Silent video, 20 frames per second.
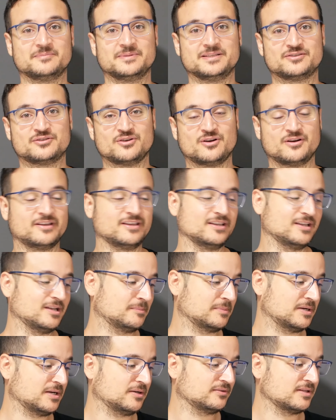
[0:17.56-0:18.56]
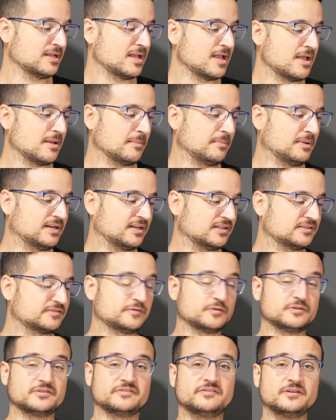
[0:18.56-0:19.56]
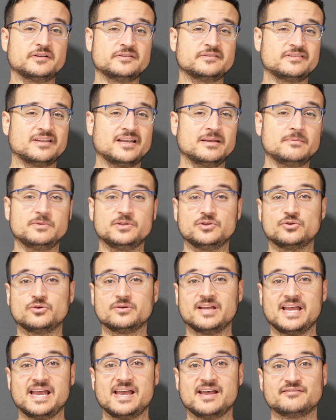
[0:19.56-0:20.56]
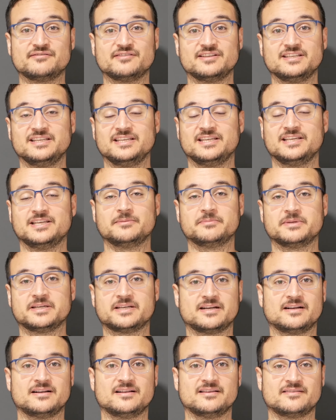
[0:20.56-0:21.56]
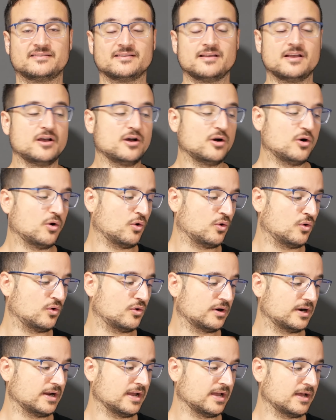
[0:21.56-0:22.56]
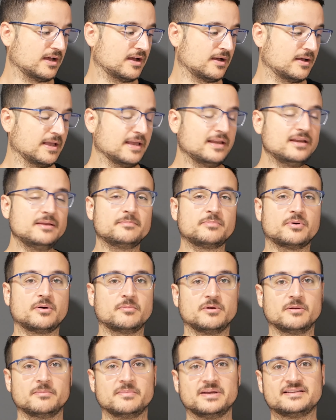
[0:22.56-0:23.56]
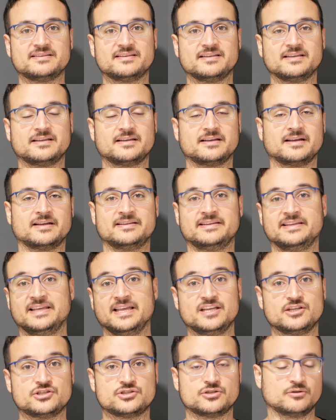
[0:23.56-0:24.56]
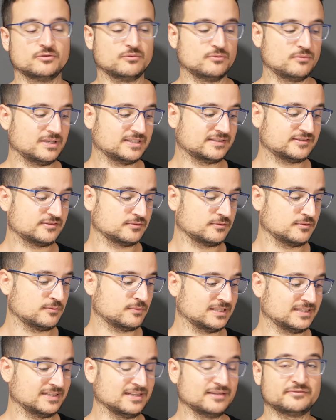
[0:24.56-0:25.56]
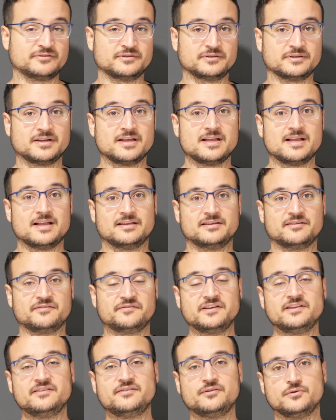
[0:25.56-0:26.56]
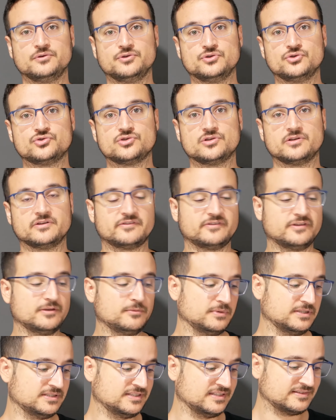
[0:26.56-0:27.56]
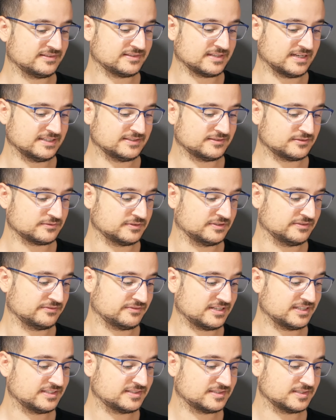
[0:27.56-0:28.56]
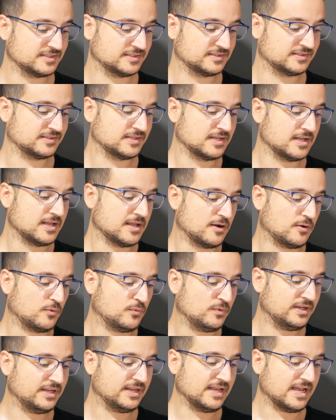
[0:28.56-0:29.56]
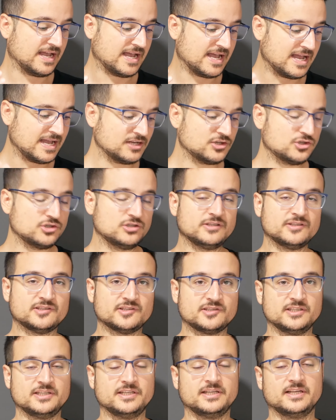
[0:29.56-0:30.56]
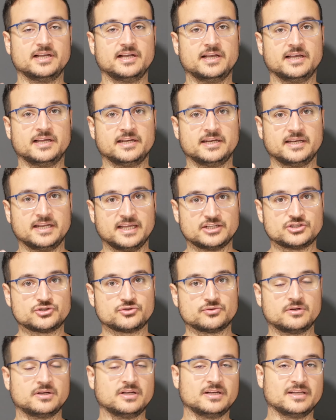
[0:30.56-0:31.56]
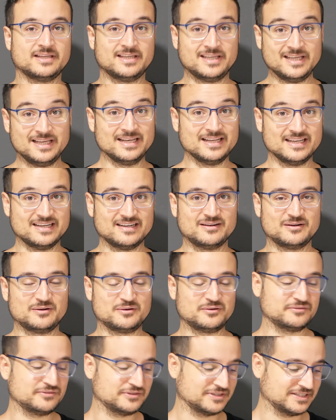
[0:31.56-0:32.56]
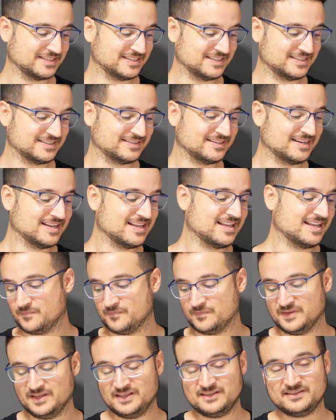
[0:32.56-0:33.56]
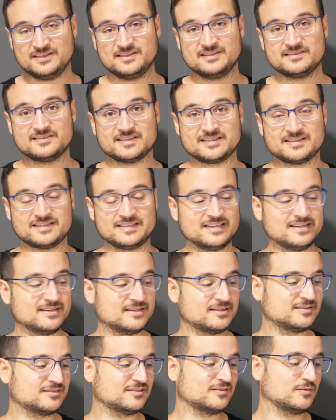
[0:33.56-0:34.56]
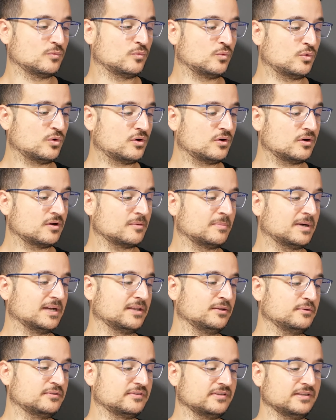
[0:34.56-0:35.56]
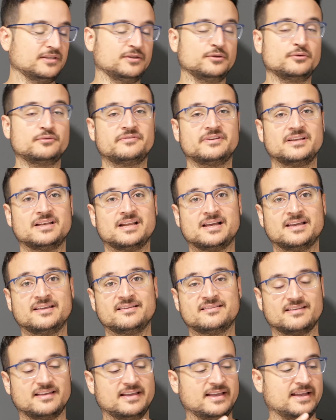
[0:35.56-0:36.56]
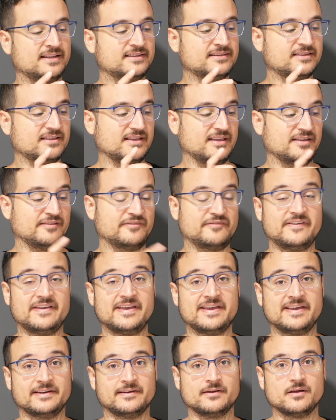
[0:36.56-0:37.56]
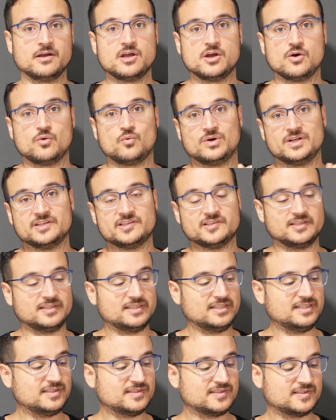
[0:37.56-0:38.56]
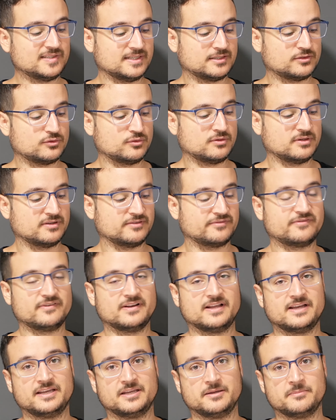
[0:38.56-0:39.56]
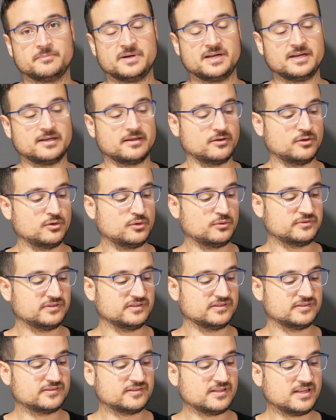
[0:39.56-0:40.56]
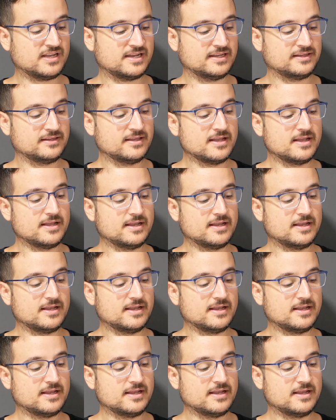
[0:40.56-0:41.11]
been talking about, because for the first time we don't have any chemicals or uh, any problematic radiation or what's, whatever, the things you usually see with these kinds of devices. We actually see a natural killer over here. These insect killers work by using U V light and a fan. Once an insect or a flying bug goes inside,